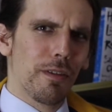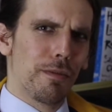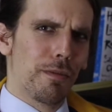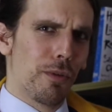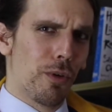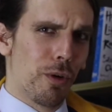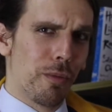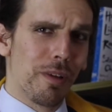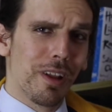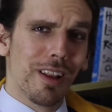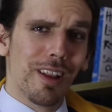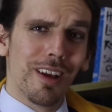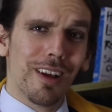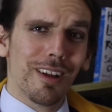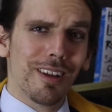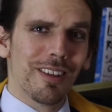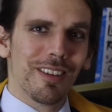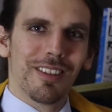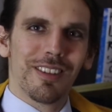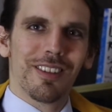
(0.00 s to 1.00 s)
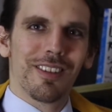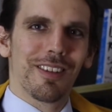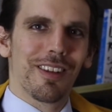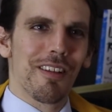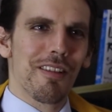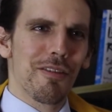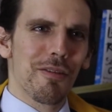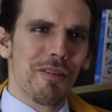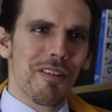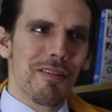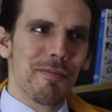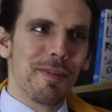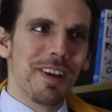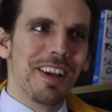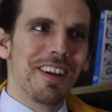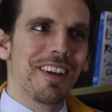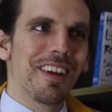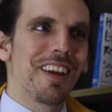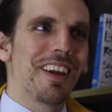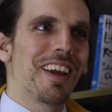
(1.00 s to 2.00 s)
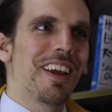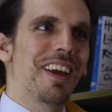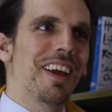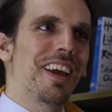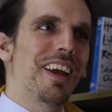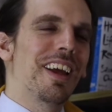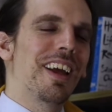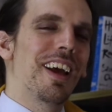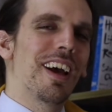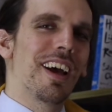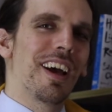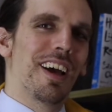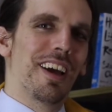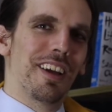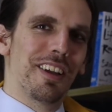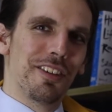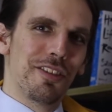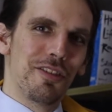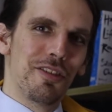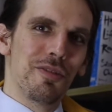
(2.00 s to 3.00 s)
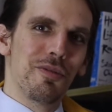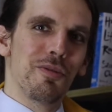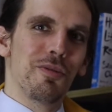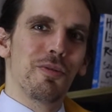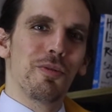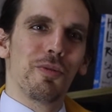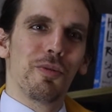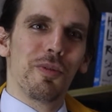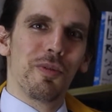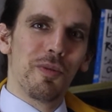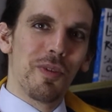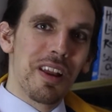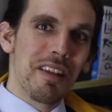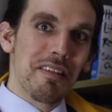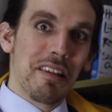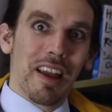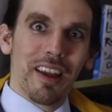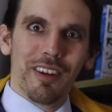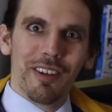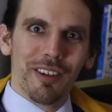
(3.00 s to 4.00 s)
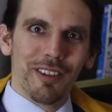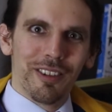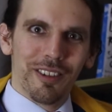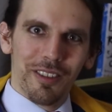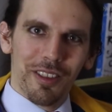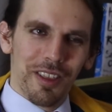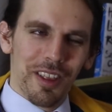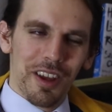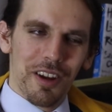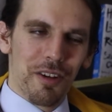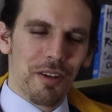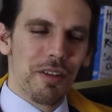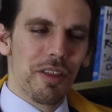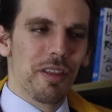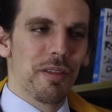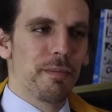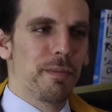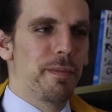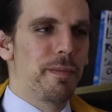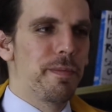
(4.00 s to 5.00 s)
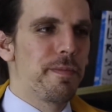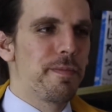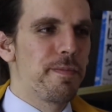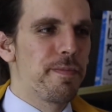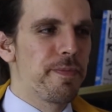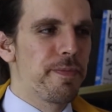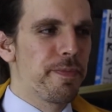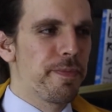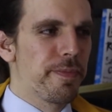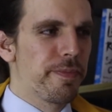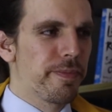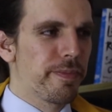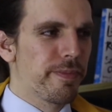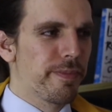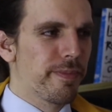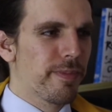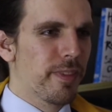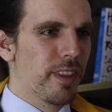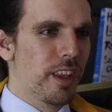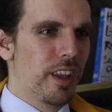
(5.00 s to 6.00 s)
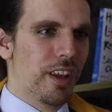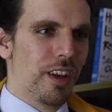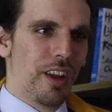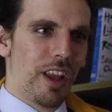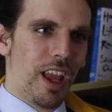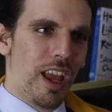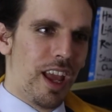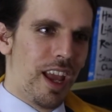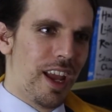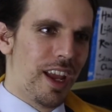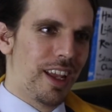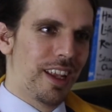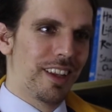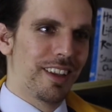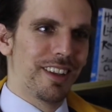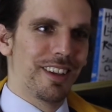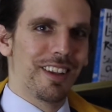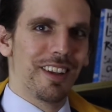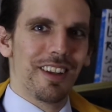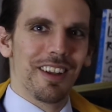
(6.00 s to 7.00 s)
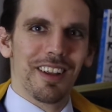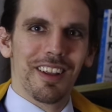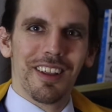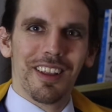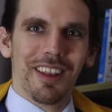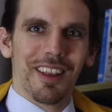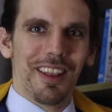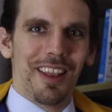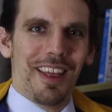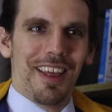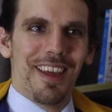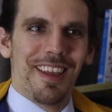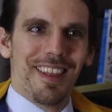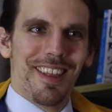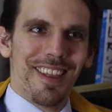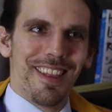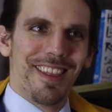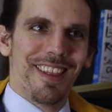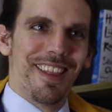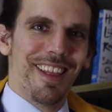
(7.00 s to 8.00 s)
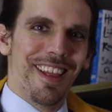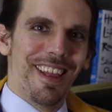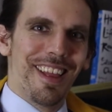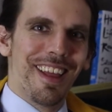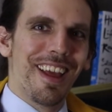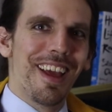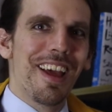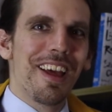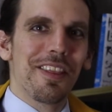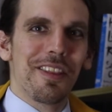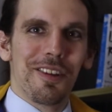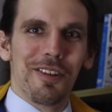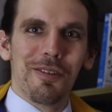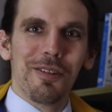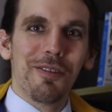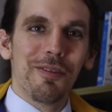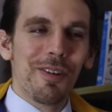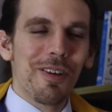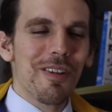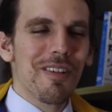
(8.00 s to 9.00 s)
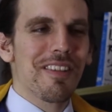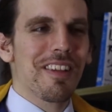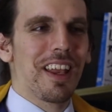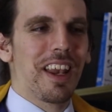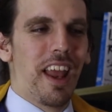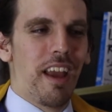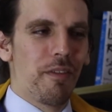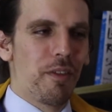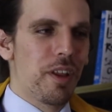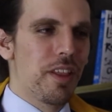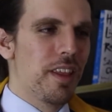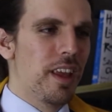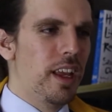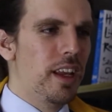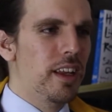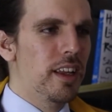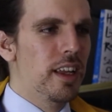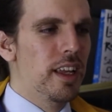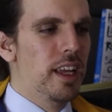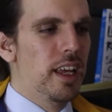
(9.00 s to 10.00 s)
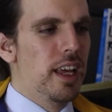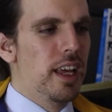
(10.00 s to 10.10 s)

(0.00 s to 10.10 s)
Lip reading: formula, so to speak, to recycle the Earth and the universe and everything.